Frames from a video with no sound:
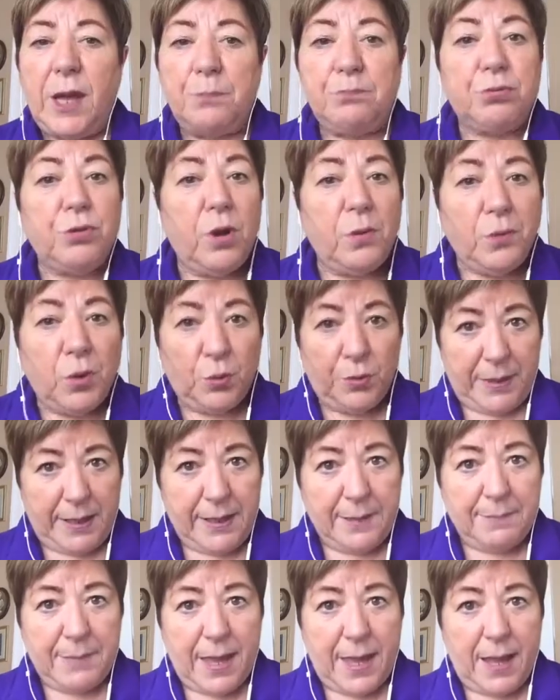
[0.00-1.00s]
promo
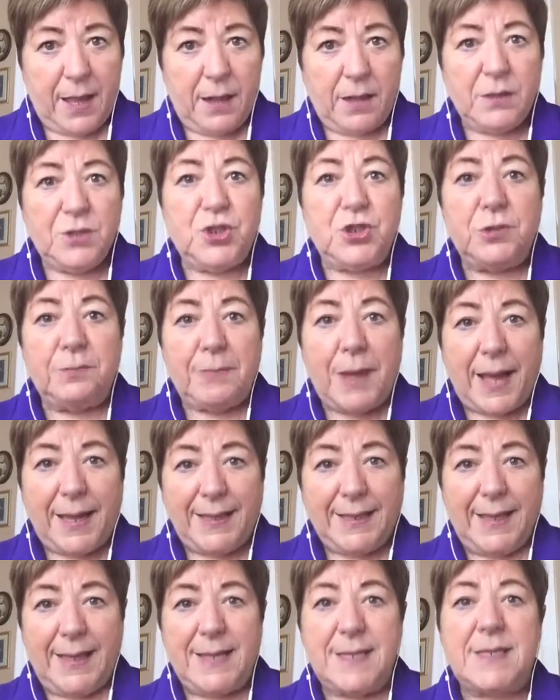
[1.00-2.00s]
email to my
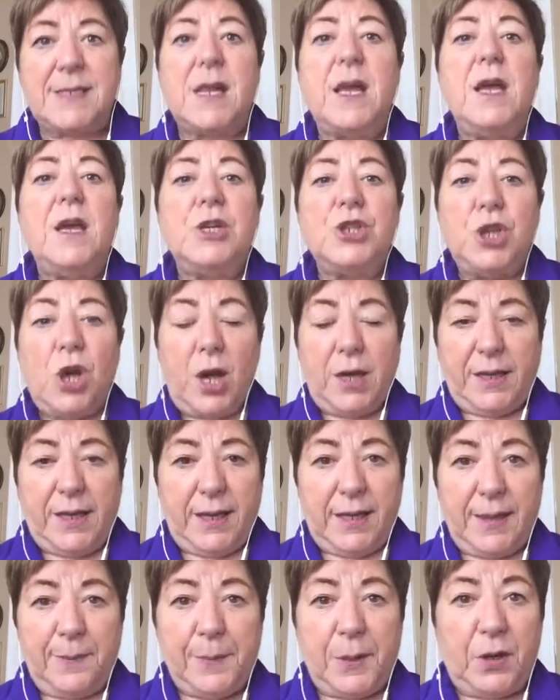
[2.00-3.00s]
list
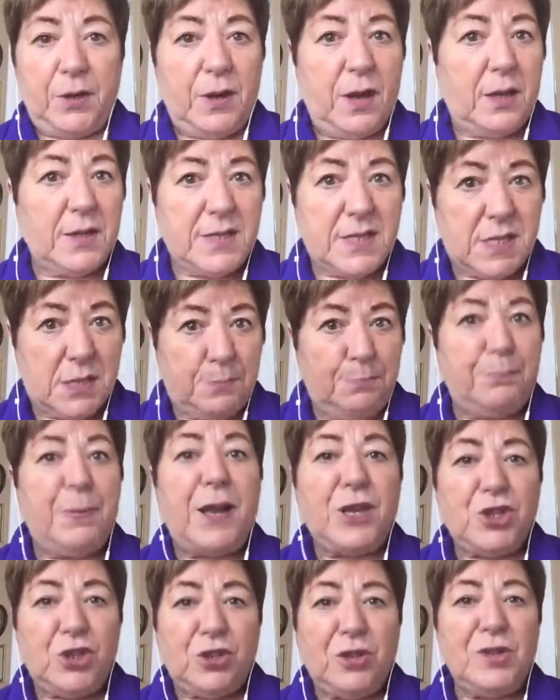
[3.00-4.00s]
talking about a
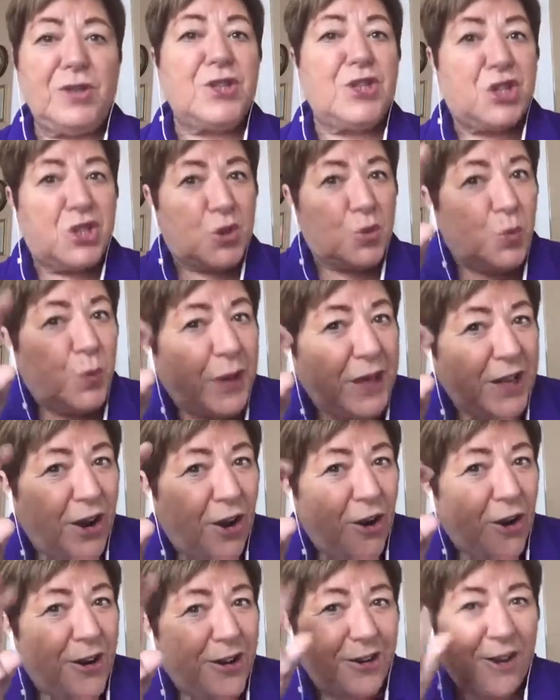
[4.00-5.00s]
special
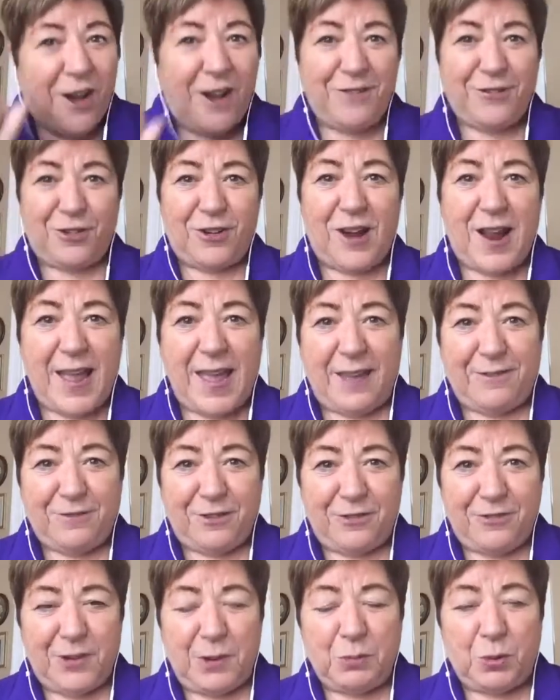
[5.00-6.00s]
sweetheart offer I have for
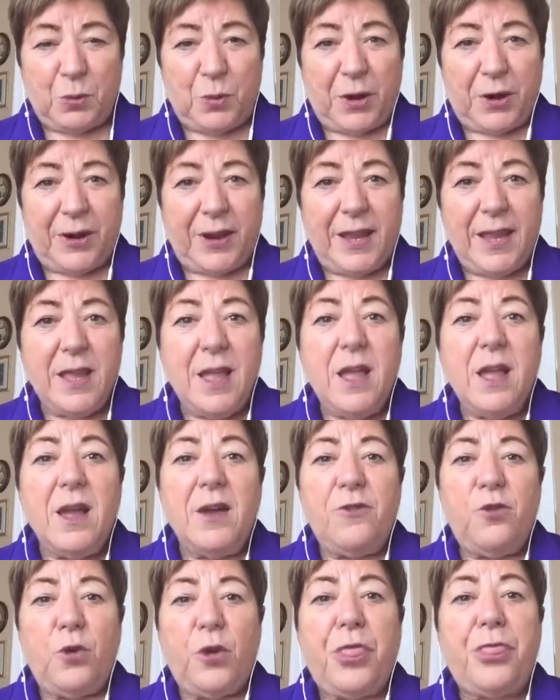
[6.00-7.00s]
February
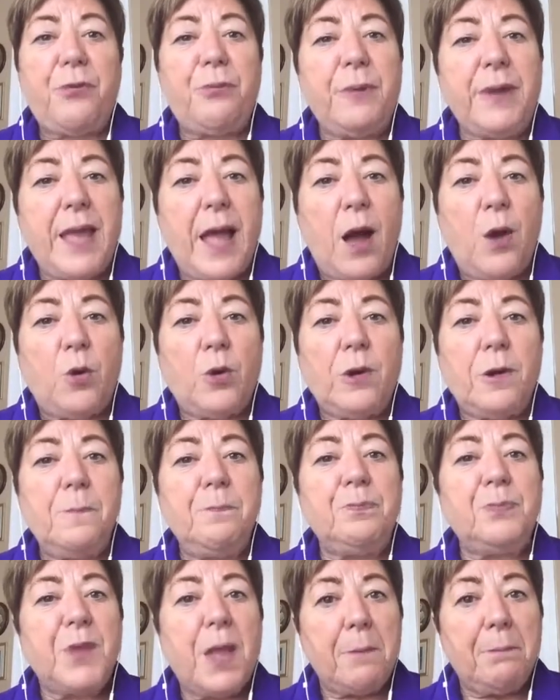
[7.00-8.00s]
for 3-hour
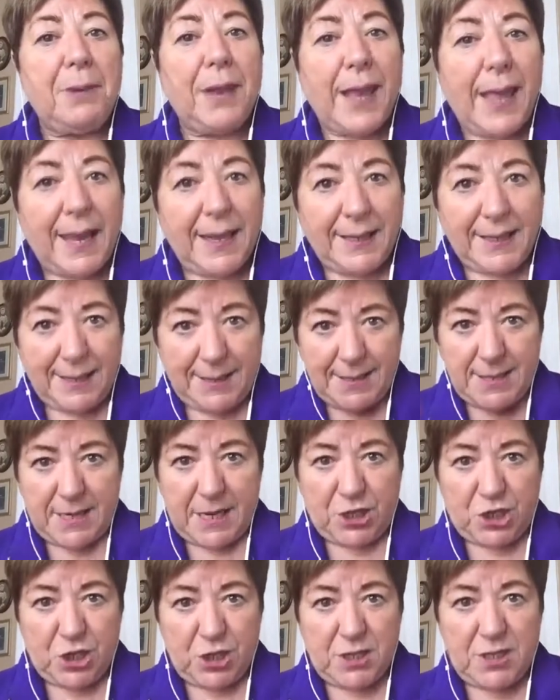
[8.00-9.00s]
planning
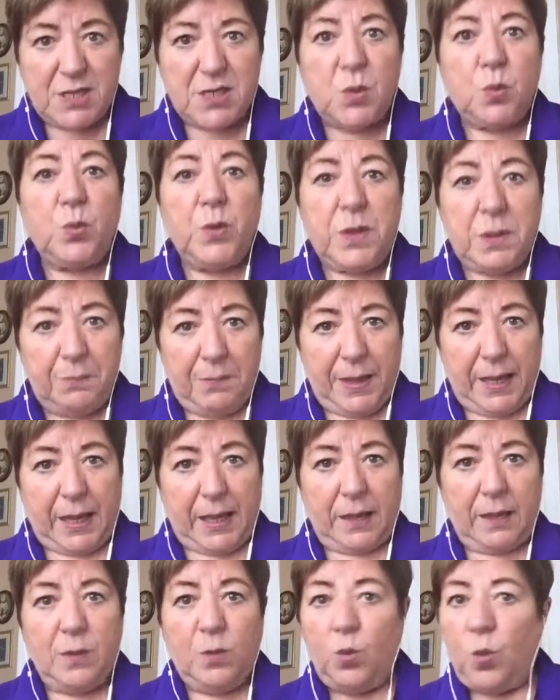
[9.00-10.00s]
sessions with
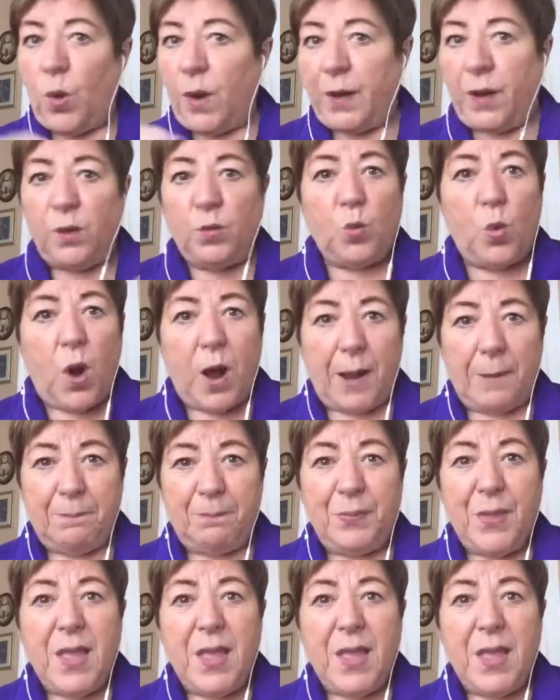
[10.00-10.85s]
me, one-on-one.